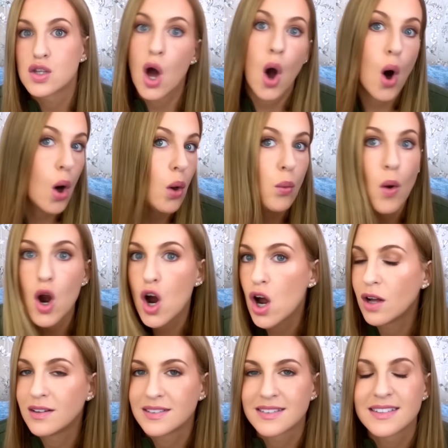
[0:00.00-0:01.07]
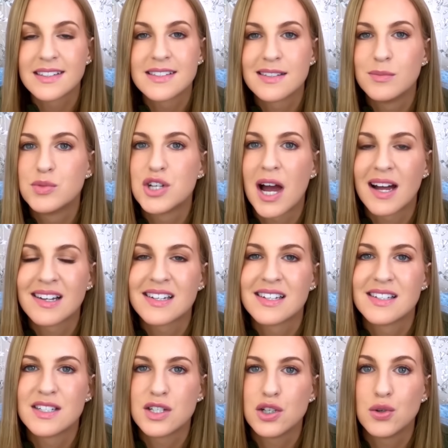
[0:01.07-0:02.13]
the whole world is
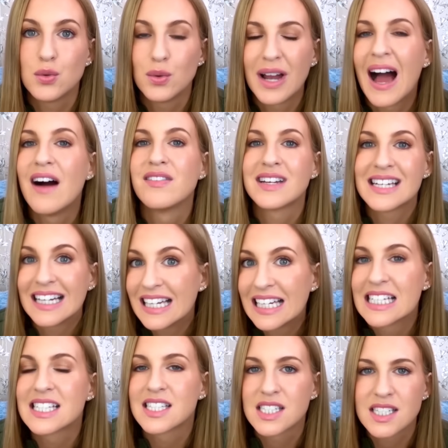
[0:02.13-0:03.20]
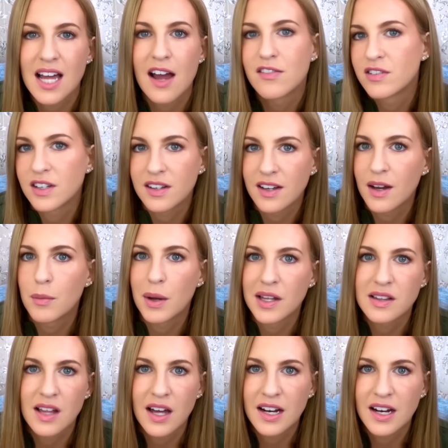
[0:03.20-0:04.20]
subjected to having to listen to everything about that